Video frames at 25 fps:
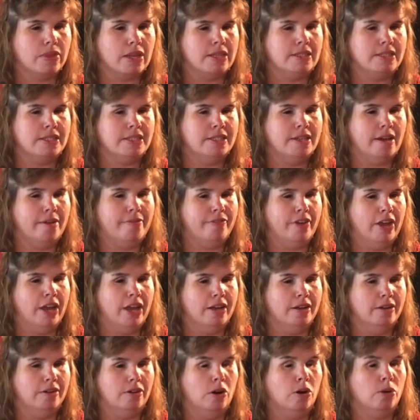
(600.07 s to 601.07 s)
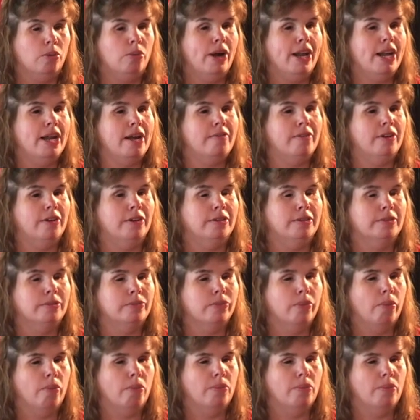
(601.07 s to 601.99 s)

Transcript: and stuffing or whatever,